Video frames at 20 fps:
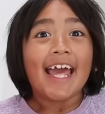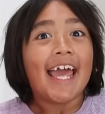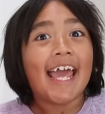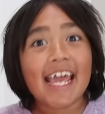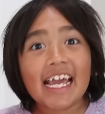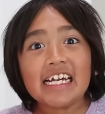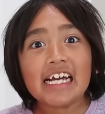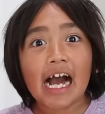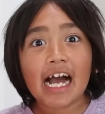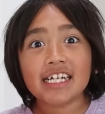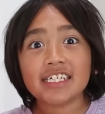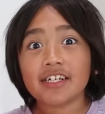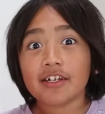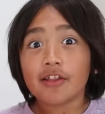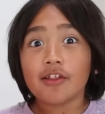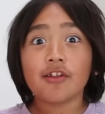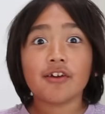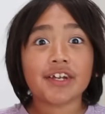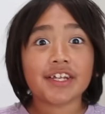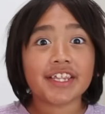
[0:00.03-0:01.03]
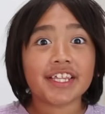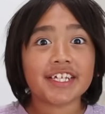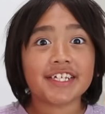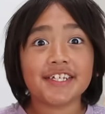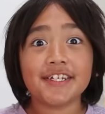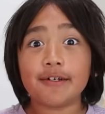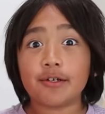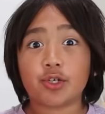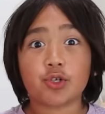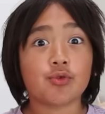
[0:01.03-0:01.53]
Hey guys, look at
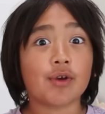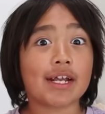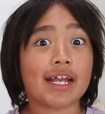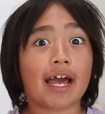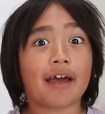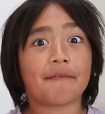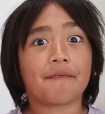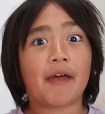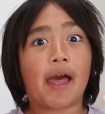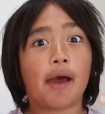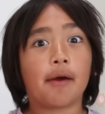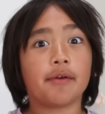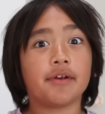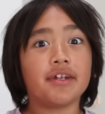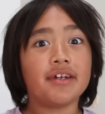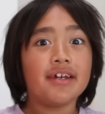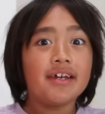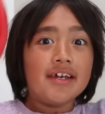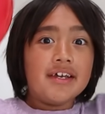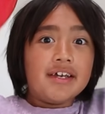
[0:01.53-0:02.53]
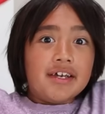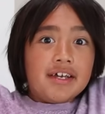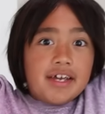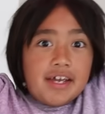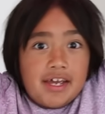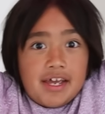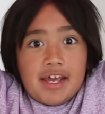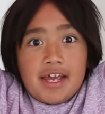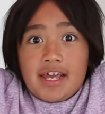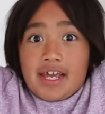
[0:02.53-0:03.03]
this new trick I found.
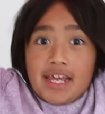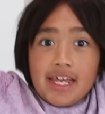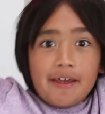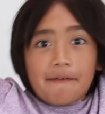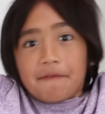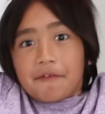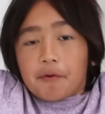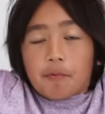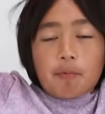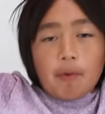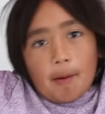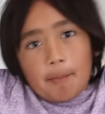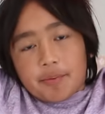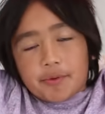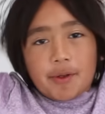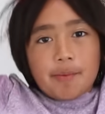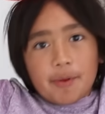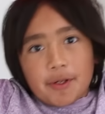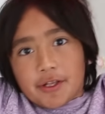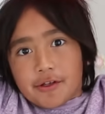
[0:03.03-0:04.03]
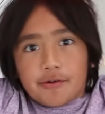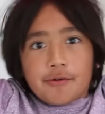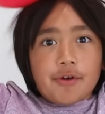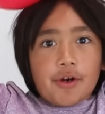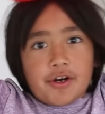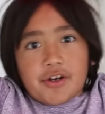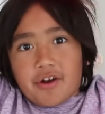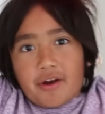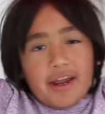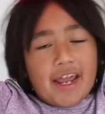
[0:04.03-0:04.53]
If you rub the balloon
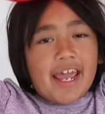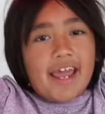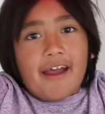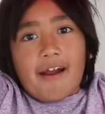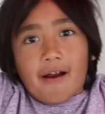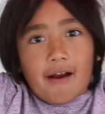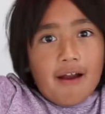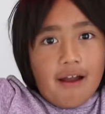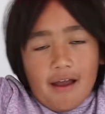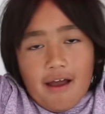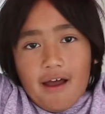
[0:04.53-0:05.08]
on your hair,